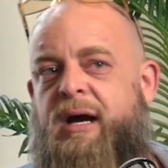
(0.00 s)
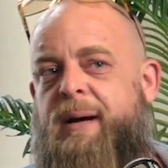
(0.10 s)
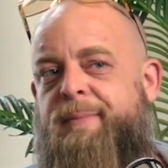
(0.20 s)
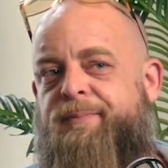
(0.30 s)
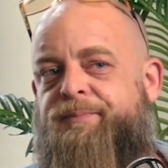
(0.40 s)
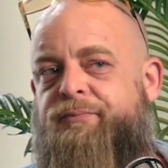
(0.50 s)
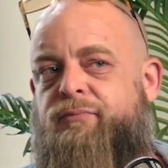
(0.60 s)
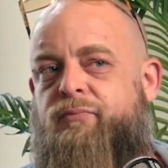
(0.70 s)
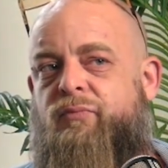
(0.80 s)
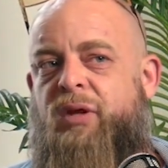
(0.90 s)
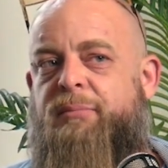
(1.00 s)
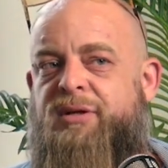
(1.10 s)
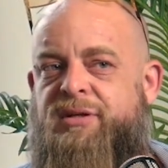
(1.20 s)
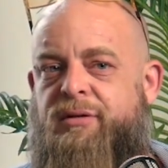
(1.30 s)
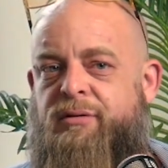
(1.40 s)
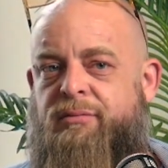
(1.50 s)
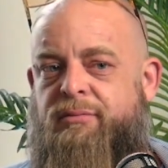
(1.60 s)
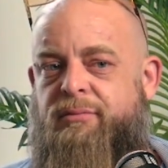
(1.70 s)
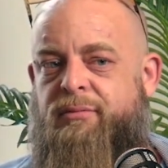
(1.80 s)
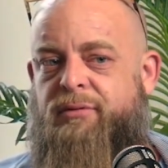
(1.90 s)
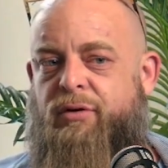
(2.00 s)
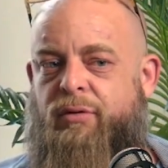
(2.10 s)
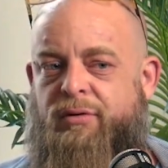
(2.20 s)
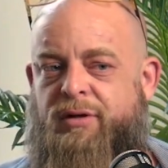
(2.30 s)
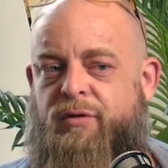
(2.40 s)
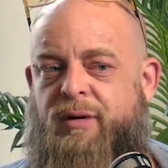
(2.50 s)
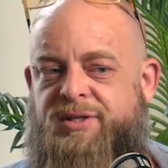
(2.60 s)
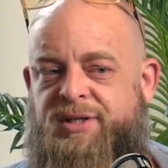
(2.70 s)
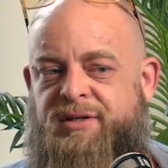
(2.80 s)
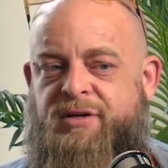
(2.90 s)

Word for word: Um, but to your earlier question,